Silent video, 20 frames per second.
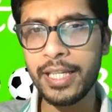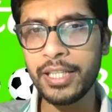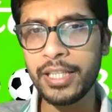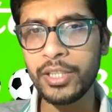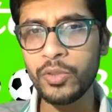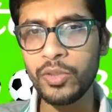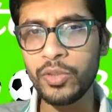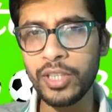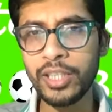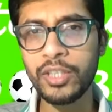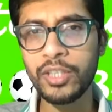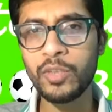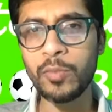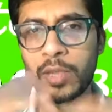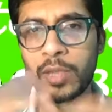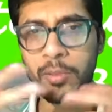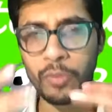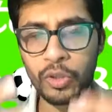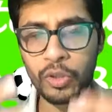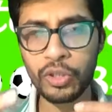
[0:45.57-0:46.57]
you tend to
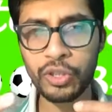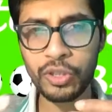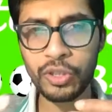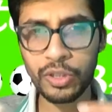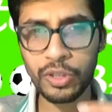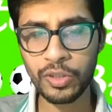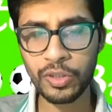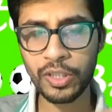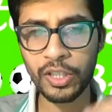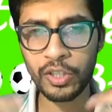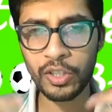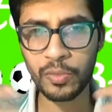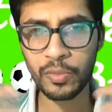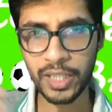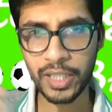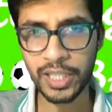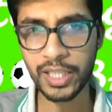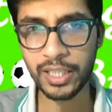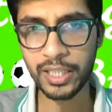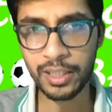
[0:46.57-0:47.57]
be emotional, you tend to
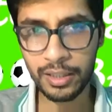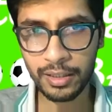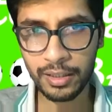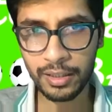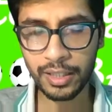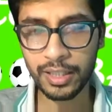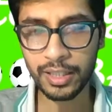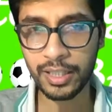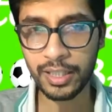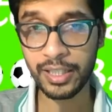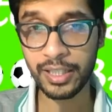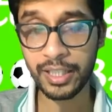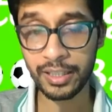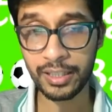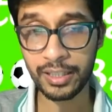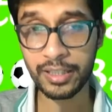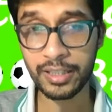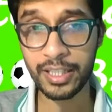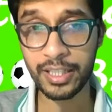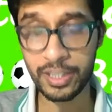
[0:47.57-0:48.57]
be heated, and
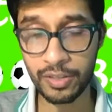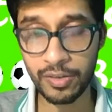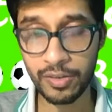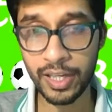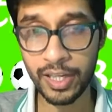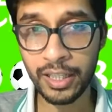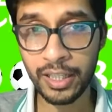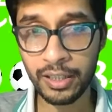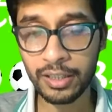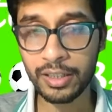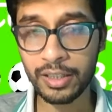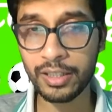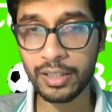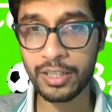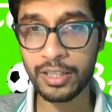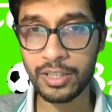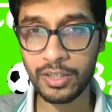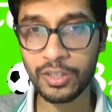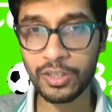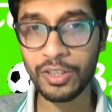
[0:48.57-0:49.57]
that's great and
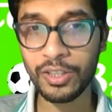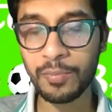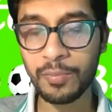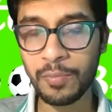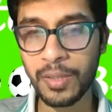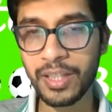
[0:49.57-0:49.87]
that's good.